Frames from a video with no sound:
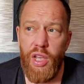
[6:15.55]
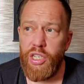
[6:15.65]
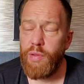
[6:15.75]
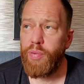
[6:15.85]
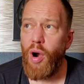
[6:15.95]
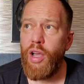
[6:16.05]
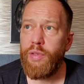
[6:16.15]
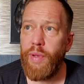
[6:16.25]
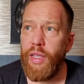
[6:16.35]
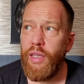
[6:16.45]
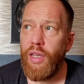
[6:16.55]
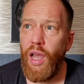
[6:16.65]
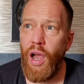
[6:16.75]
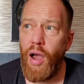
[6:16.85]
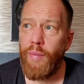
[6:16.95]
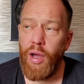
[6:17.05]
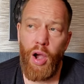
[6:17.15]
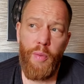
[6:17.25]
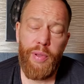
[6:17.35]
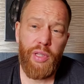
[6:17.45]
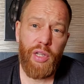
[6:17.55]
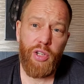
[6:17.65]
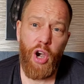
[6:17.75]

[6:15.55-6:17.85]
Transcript: surprise me um, I hope he does.